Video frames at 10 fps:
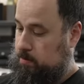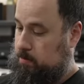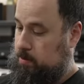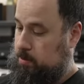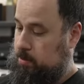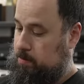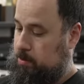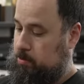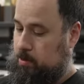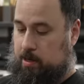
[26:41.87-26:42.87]
What are some of the
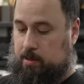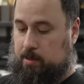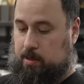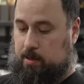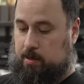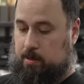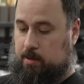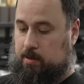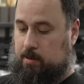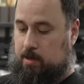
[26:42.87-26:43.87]
tracks on here?
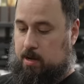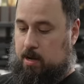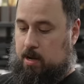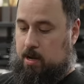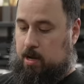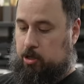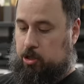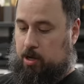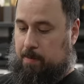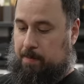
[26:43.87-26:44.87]

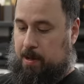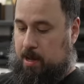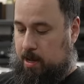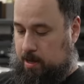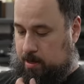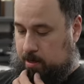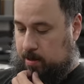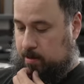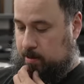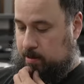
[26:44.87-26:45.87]
Shot Back,
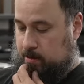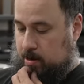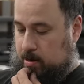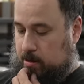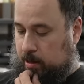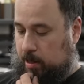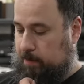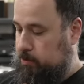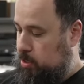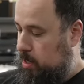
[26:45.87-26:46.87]

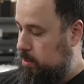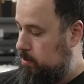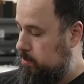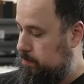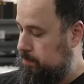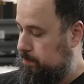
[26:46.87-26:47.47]
"Love Jacker,"